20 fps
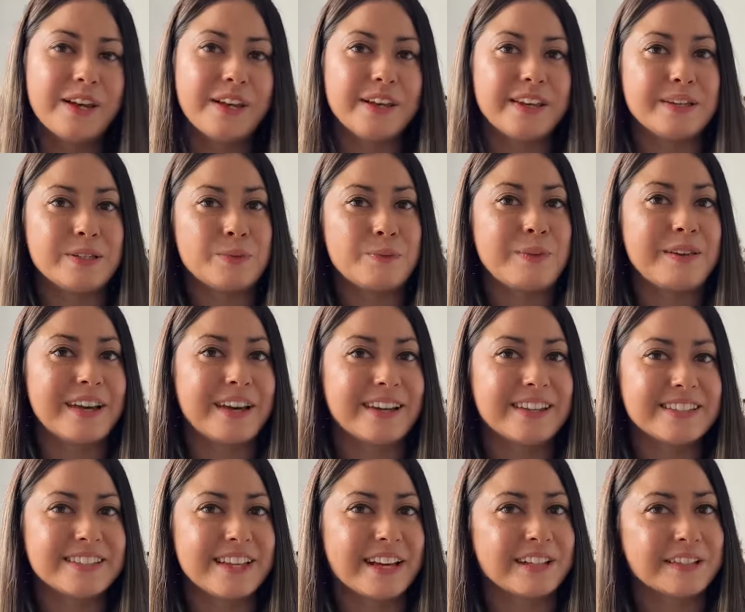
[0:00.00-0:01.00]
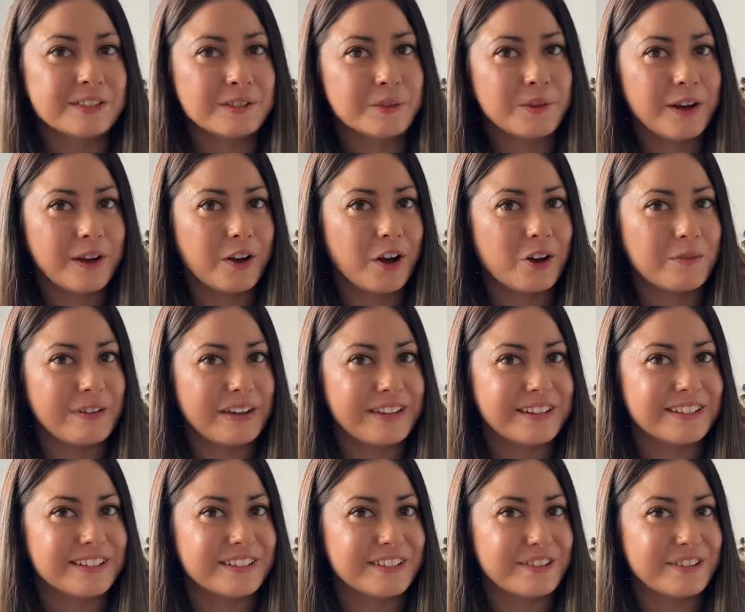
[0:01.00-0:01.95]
is because I saw a comment